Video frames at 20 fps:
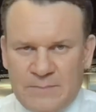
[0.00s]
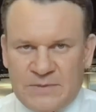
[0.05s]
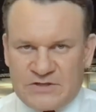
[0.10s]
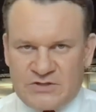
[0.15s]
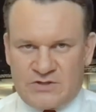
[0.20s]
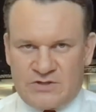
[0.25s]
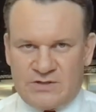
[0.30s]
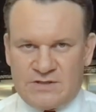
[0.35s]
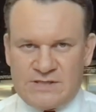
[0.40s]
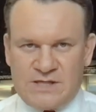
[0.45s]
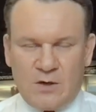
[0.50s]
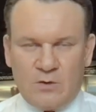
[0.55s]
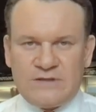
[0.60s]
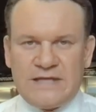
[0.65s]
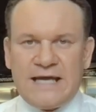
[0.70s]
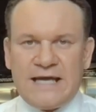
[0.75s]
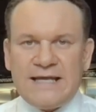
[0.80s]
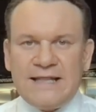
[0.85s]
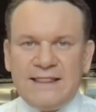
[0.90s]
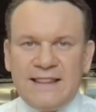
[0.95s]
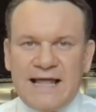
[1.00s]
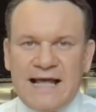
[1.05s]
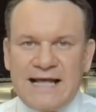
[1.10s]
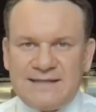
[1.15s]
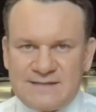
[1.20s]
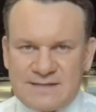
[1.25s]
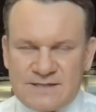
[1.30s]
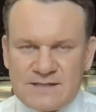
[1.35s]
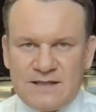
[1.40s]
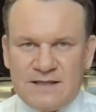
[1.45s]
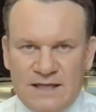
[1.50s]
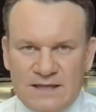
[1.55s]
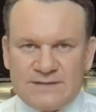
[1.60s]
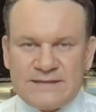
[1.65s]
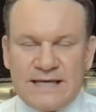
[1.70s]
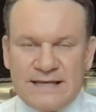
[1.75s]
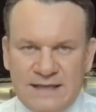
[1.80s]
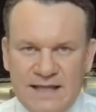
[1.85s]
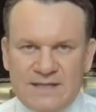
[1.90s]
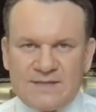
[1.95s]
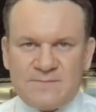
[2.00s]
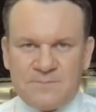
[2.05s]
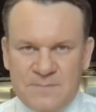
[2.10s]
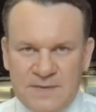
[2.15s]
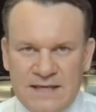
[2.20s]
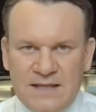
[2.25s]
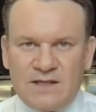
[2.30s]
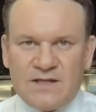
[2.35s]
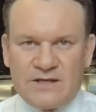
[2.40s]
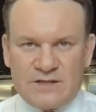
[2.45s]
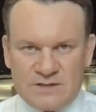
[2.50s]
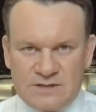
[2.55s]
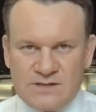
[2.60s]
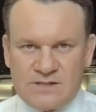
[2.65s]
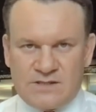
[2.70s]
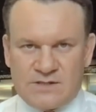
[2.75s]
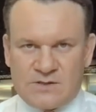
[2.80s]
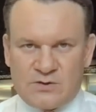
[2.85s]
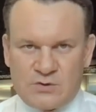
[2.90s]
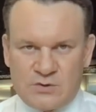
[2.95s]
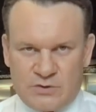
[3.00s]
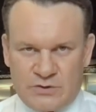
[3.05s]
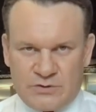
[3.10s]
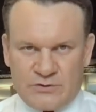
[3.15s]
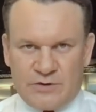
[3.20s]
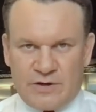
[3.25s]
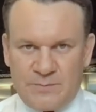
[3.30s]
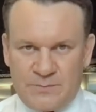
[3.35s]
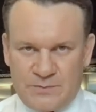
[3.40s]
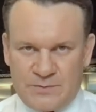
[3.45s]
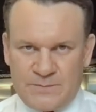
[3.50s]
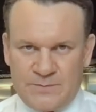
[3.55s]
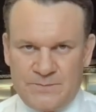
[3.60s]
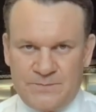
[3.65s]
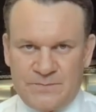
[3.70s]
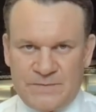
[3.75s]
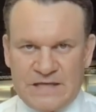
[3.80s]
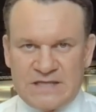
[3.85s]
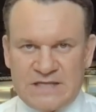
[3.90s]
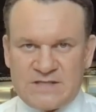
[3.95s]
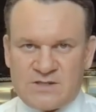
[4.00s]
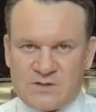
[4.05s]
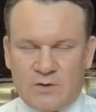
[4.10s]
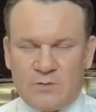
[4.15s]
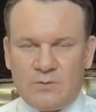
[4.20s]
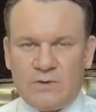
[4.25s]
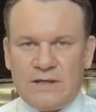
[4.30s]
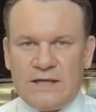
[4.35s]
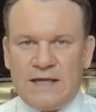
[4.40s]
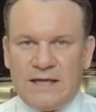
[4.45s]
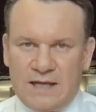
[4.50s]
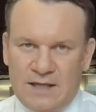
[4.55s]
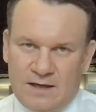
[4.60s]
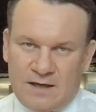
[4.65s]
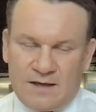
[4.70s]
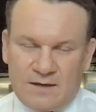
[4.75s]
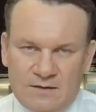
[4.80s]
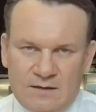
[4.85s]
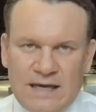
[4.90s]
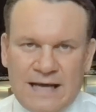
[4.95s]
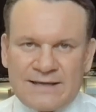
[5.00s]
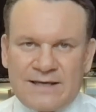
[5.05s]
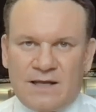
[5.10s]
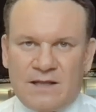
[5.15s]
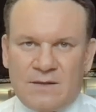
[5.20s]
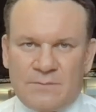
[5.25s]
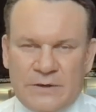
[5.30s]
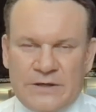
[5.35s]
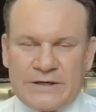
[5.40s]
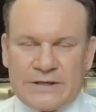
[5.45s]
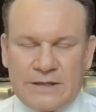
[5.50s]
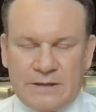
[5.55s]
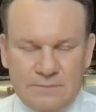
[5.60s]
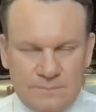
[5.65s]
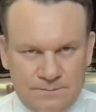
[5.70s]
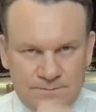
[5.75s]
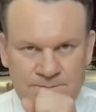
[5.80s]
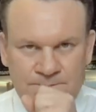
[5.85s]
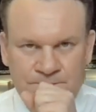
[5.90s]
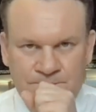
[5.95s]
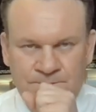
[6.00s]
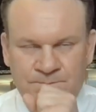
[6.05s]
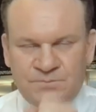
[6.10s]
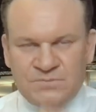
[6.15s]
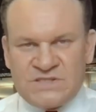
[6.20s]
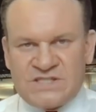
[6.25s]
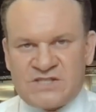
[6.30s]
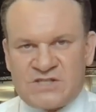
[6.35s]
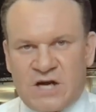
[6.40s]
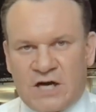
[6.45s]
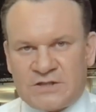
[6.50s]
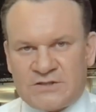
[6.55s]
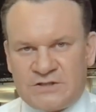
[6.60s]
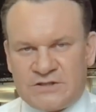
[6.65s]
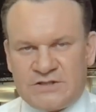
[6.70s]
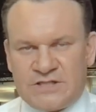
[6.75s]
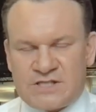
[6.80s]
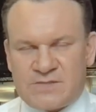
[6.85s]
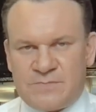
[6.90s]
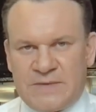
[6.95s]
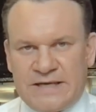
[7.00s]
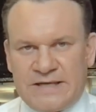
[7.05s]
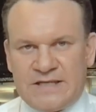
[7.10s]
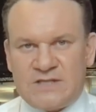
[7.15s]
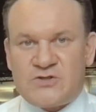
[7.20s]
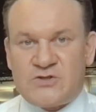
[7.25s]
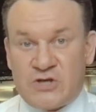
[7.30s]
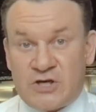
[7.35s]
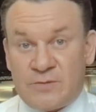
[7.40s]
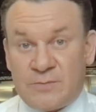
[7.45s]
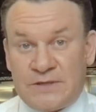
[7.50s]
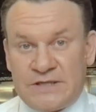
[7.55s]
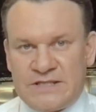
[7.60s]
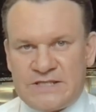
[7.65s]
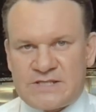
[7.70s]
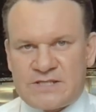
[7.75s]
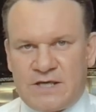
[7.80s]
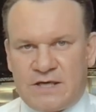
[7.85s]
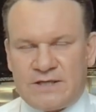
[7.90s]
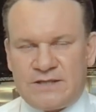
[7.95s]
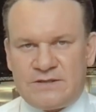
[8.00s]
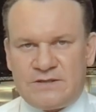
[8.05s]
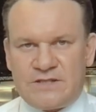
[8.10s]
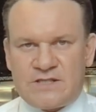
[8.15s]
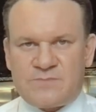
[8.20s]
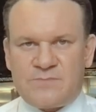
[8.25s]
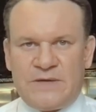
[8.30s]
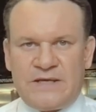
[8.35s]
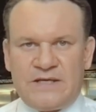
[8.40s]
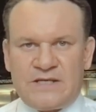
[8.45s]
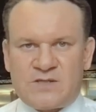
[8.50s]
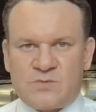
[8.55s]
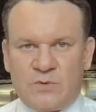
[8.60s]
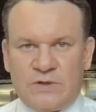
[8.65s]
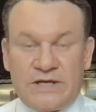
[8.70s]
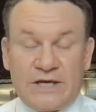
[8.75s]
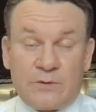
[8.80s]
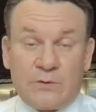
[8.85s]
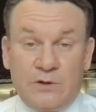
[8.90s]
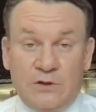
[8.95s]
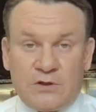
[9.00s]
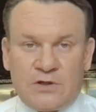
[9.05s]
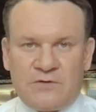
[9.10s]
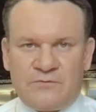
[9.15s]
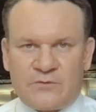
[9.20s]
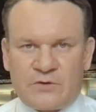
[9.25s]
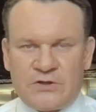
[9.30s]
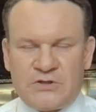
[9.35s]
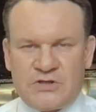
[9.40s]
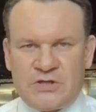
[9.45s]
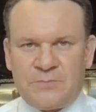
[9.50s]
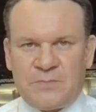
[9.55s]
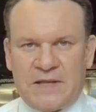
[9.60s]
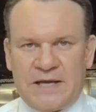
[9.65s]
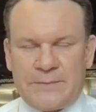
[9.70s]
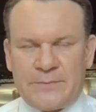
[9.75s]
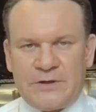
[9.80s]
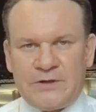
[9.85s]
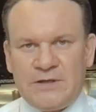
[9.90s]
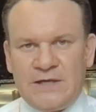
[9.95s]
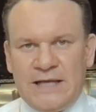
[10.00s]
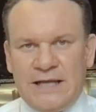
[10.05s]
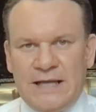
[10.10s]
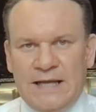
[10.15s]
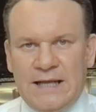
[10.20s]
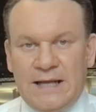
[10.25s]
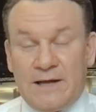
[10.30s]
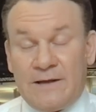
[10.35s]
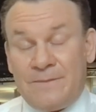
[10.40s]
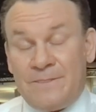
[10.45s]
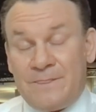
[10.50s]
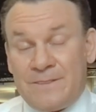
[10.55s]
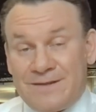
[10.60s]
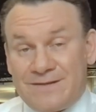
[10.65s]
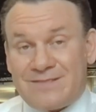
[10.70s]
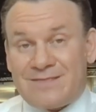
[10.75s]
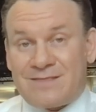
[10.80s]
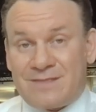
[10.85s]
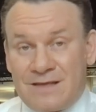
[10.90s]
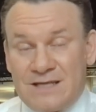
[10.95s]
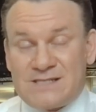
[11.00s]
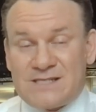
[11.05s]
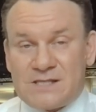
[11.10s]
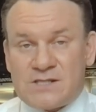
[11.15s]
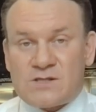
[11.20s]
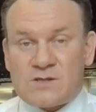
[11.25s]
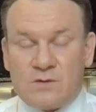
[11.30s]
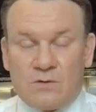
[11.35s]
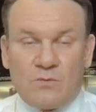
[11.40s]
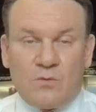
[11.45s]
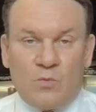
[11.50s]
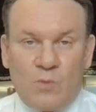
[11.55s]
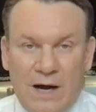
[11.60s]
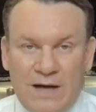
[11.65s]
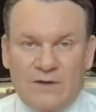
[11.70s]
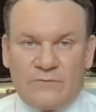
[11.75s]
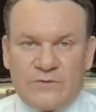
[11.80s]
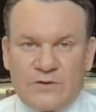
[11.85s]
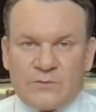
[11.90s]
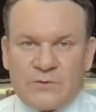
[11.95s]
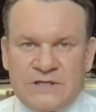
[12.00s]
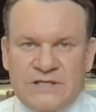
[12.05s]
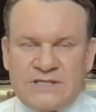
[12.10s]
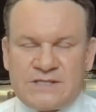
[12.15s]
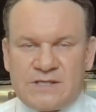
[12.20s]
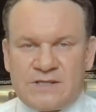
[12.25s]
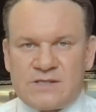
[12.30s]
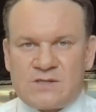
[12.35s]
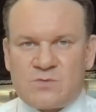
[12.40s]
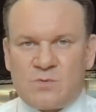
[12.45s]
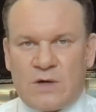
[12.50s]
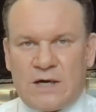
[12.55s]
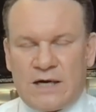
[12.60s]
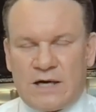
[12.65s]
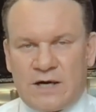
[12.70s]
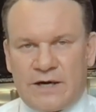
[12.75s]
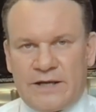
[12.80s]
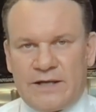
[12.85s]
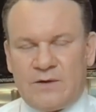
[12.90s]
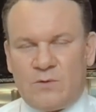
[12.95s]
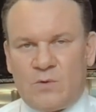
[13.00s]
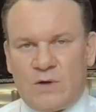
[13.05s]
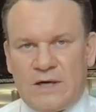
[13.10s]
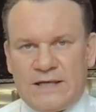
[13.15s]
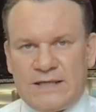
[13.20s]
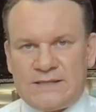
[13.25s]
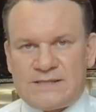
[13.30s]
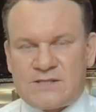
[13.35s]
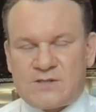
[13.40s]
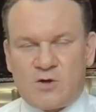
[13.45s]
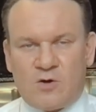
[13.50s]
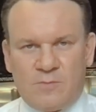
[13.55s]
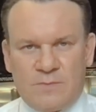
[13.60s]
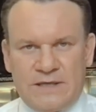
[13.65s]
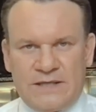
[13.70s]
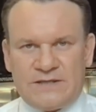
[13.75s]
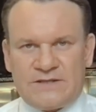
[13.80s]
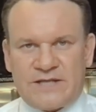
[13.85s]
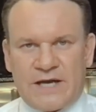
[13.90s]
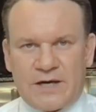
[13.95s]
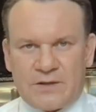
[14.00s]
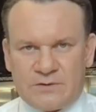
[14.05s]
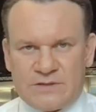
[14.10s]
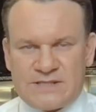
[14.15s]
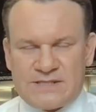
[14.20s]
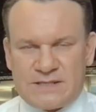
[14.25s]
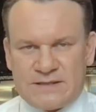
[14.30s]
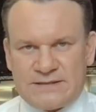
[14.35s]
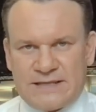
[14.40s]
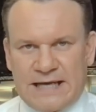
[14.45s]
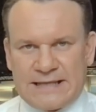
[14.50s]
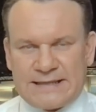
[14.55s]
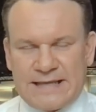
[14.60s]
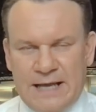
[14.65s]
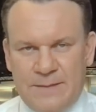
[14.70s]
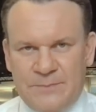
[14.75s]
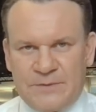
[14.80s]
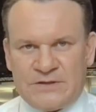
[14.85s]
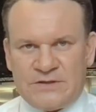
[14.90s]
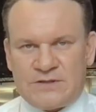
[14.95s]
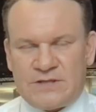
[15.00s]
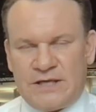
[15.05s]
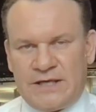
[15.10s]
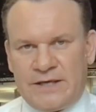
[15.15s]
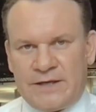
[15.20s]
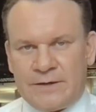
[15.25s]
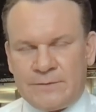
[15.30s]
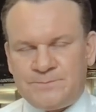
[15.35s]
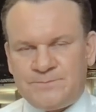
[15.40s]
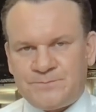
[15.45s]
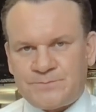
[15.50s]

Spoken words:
So they let millions to Europe, as you know. Angela Merkel started this madness. Germany started this madness when they were looking for cheap labor. And this is one of the reasons why so many terrorist attacks happened in